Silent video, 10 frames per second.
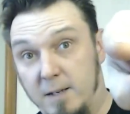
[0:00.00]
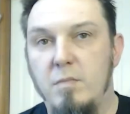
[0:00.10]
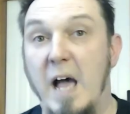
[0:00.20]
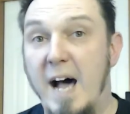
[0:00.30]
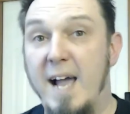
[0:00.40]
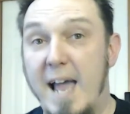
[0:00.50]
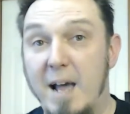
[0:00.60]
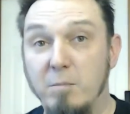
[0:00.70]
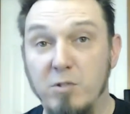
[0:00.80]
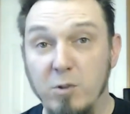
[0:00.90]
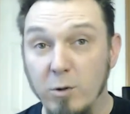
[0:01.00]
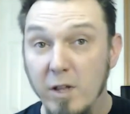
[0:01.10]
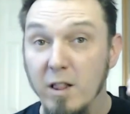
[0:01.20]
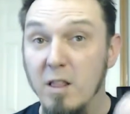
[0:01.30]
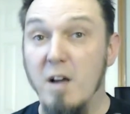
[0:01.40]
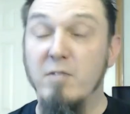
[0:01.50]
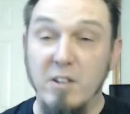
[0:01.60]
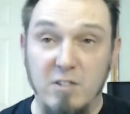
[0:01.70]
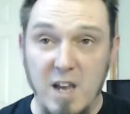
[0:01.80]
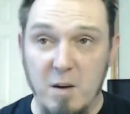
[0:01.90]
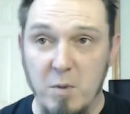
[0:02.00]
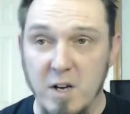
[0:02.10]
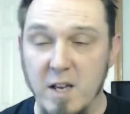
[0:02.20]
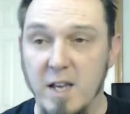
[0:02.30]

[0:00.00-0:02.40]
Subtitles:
I absolutely love this camera.